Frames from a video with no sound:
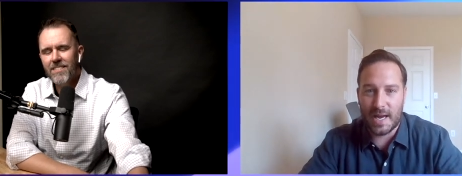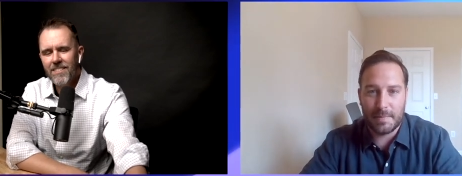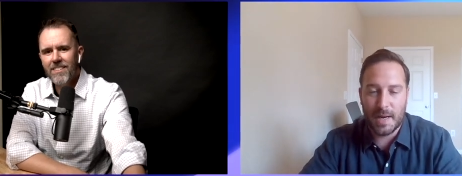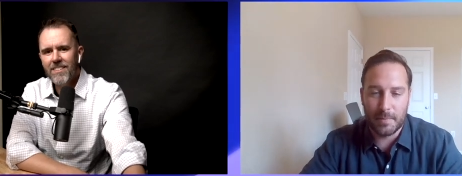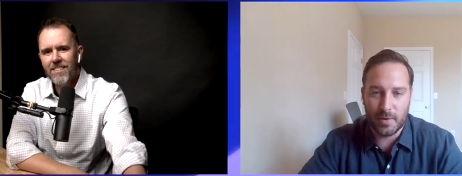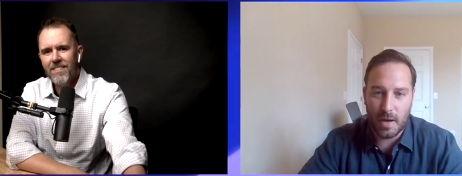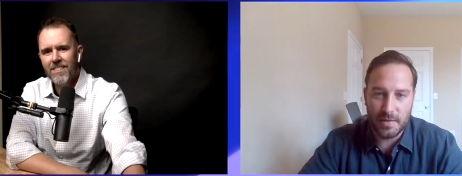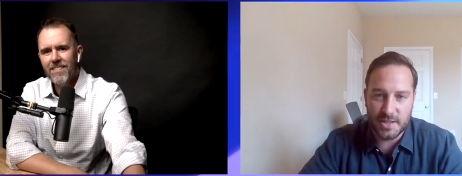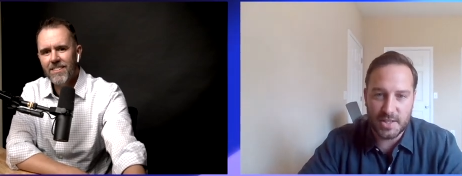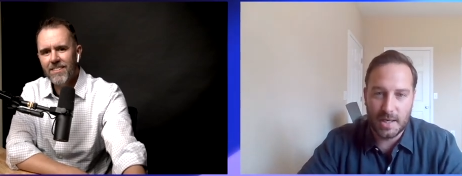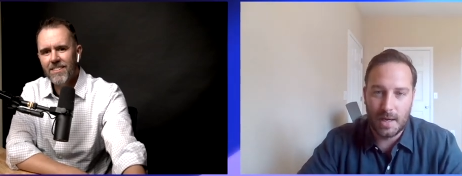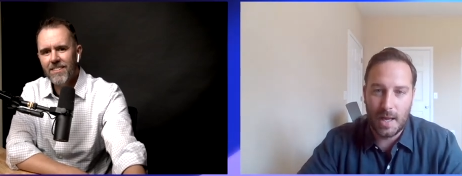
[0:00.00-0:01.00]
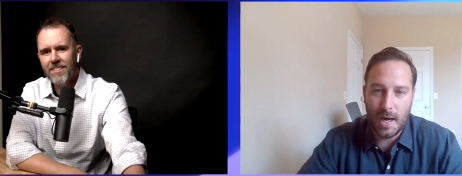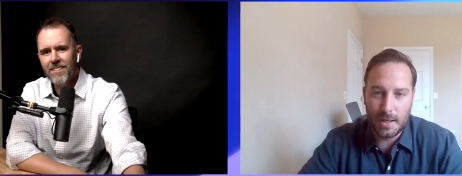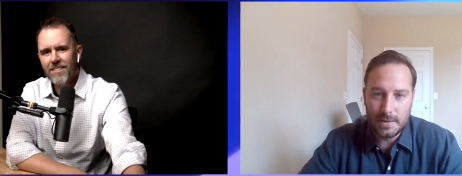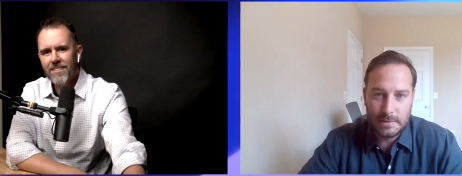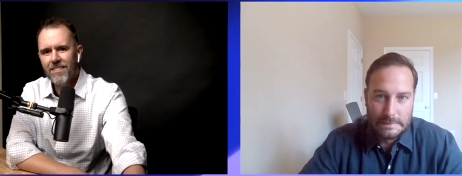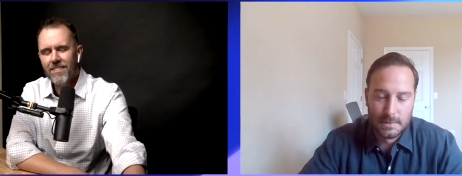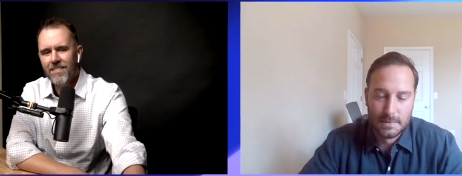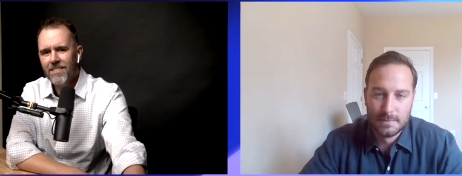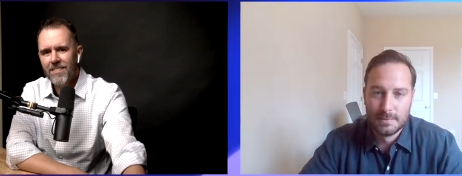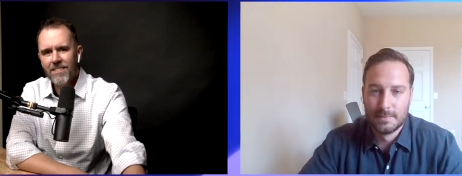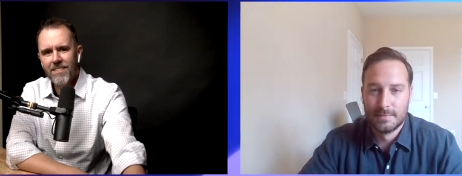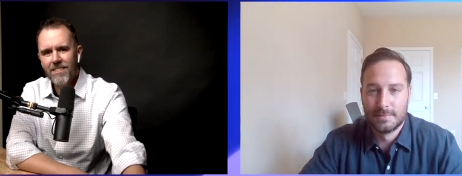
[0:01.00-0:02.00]
Speaker 1: claim number on the GLR.
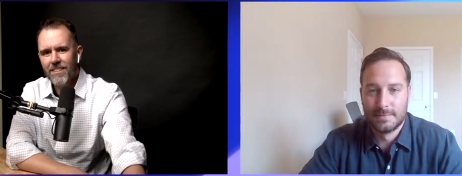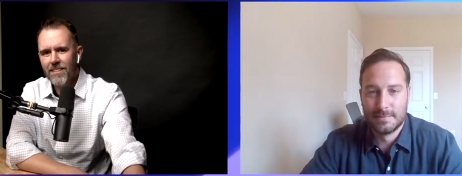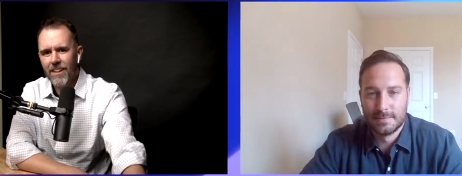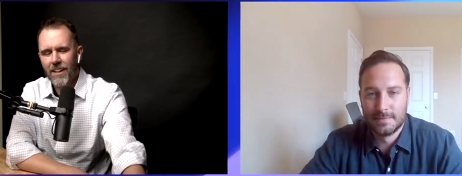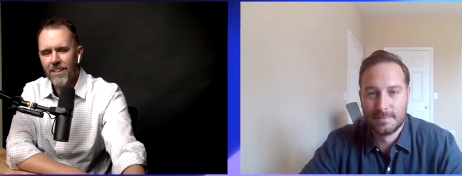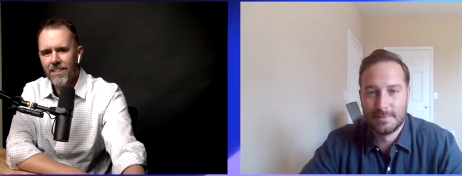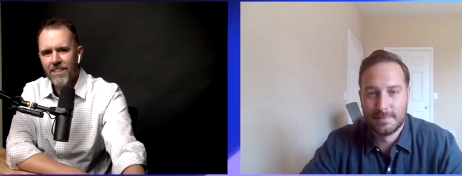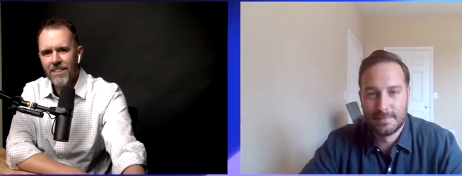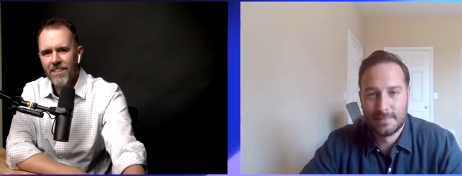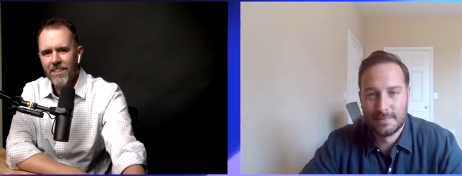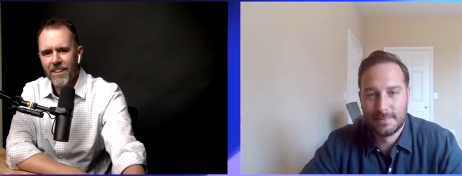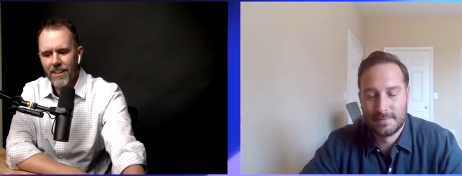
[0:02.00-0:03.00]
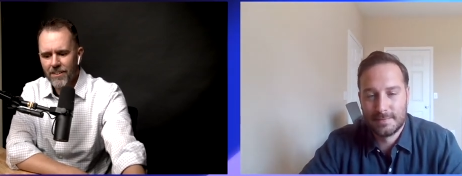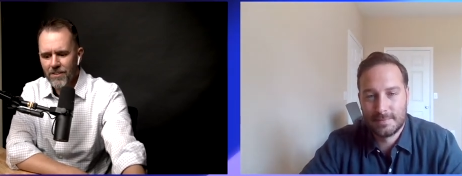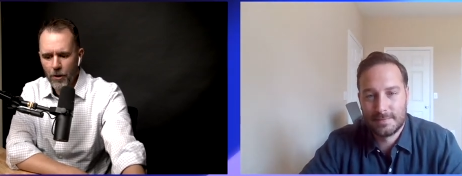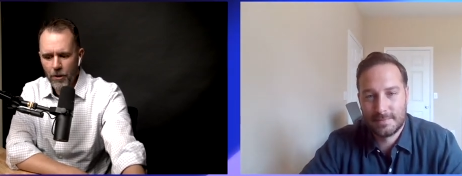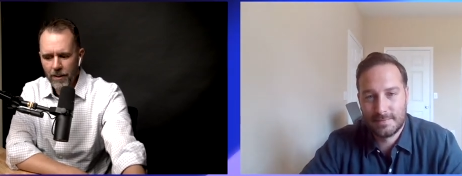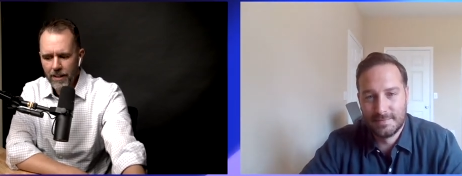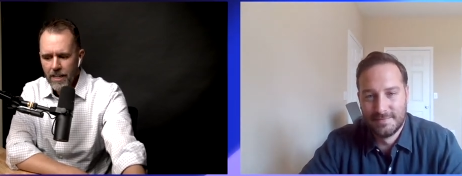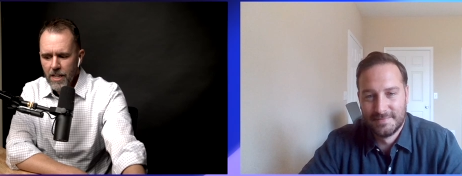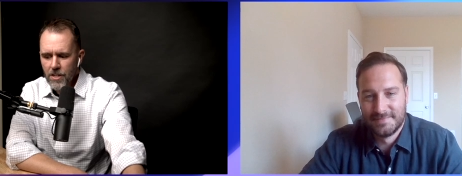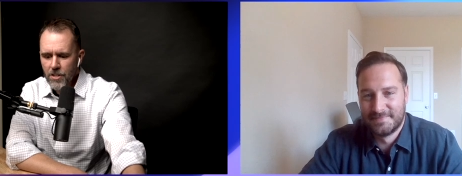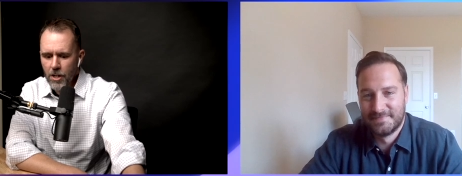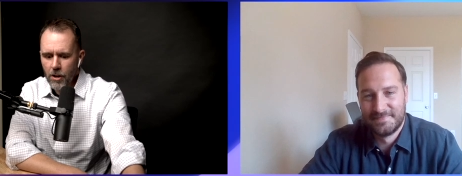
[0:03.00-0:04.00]
Speaker 2: Yeah, yeah, totally.
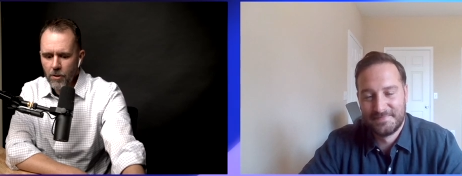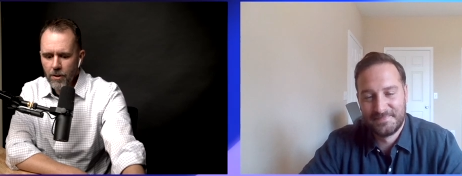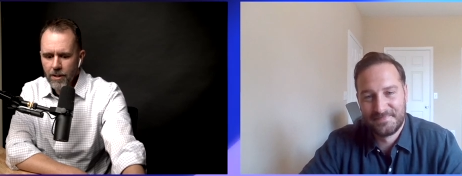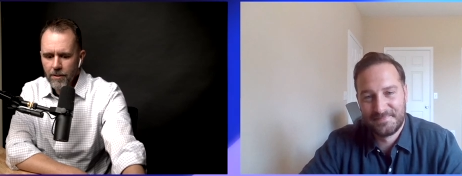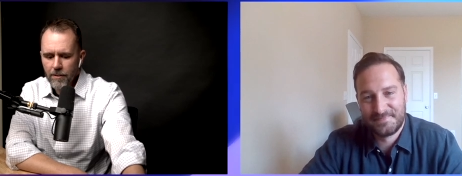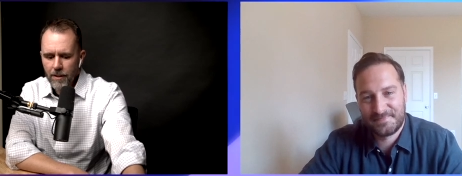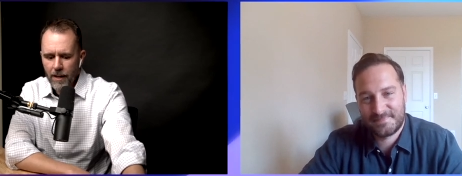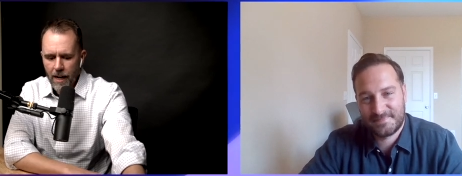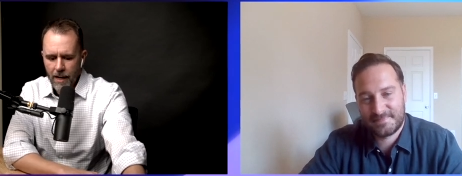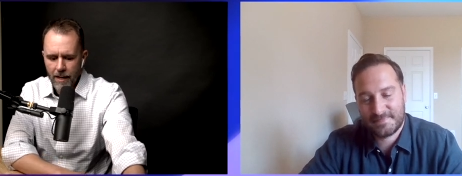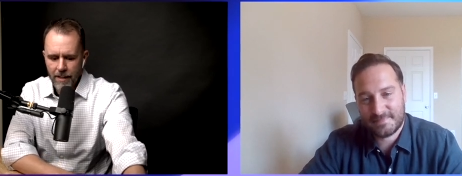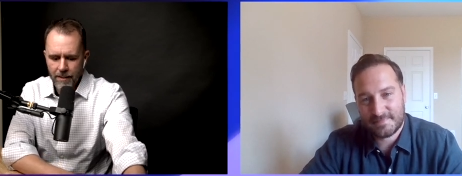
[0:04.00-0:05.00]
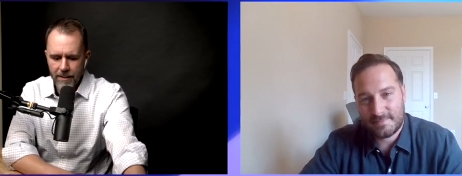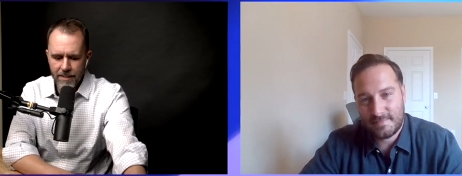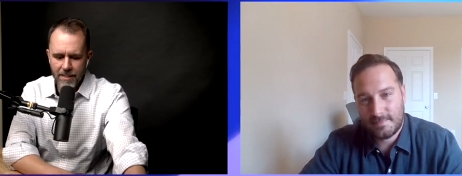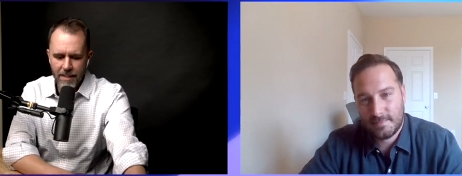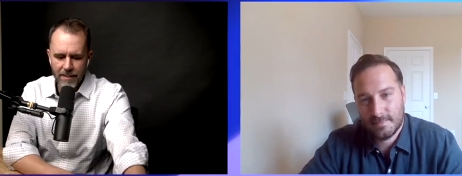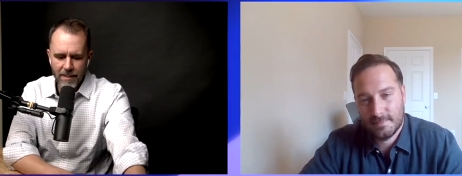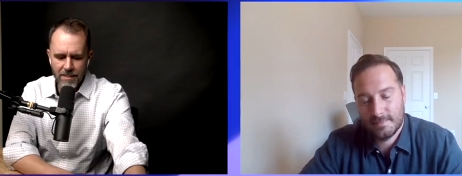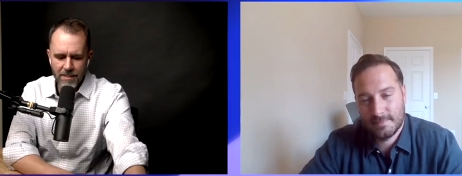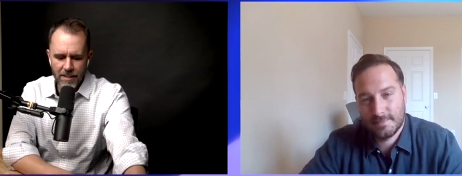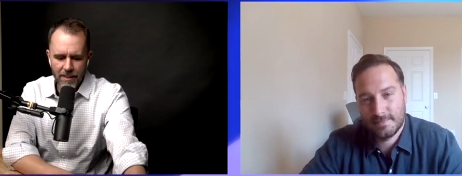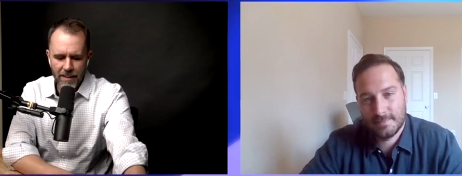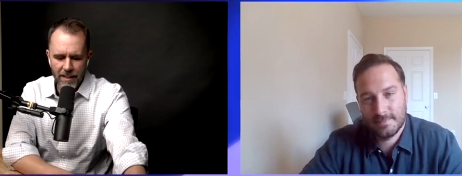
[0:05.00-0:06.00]
So this and this is I think it's a
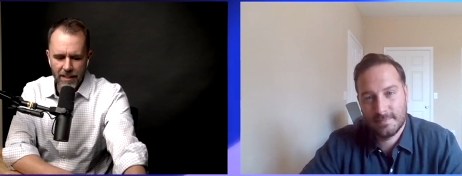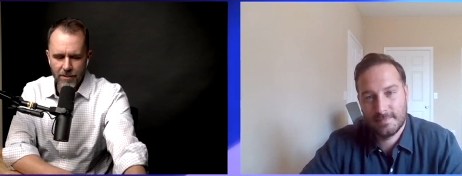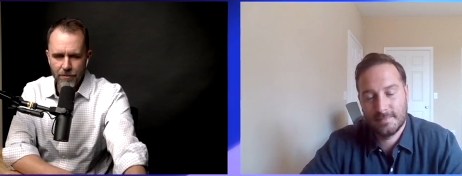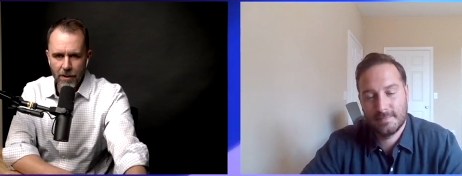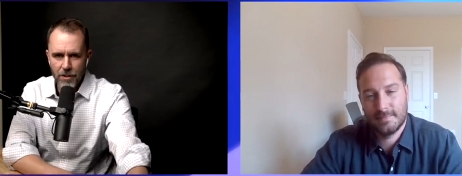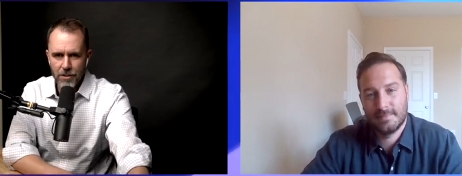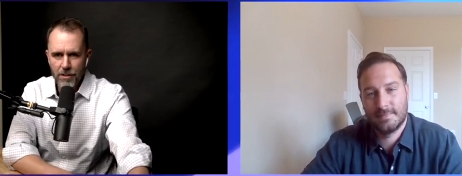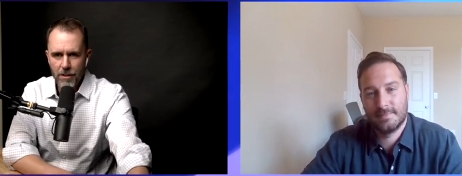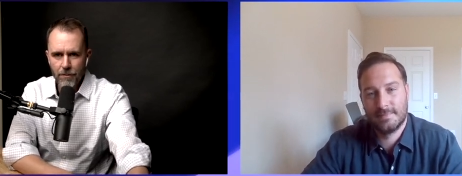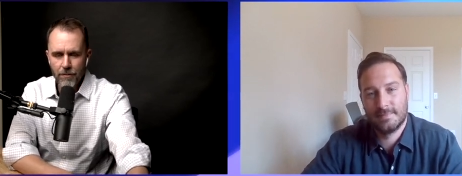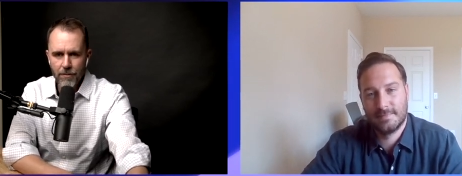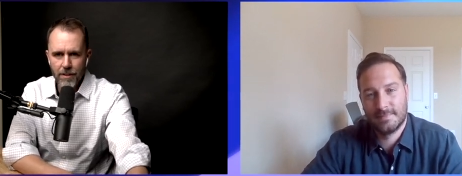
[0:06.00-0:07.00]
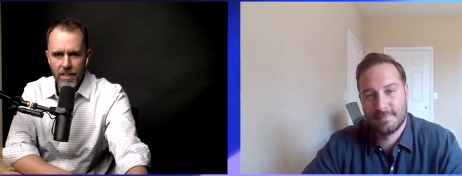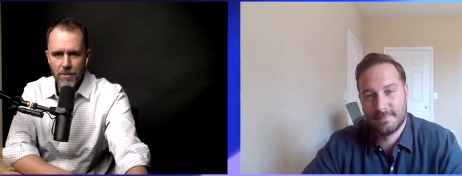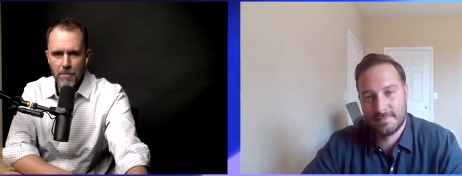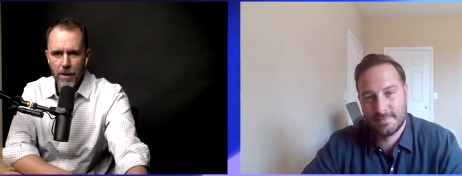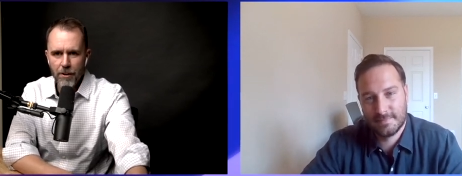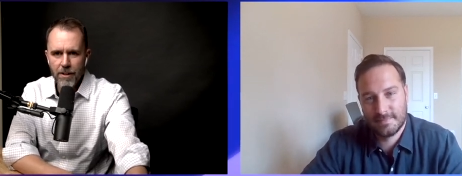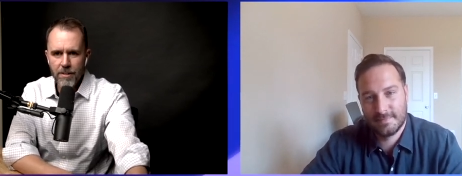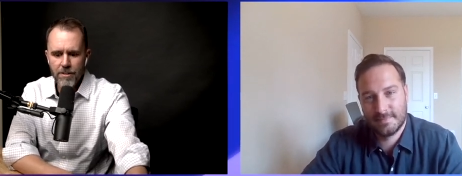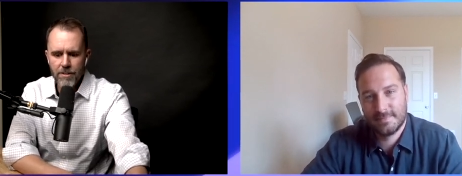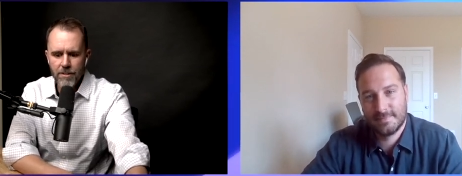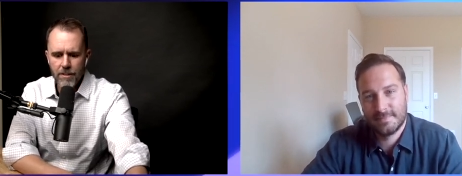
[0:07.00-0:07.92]
function of experience. It's a function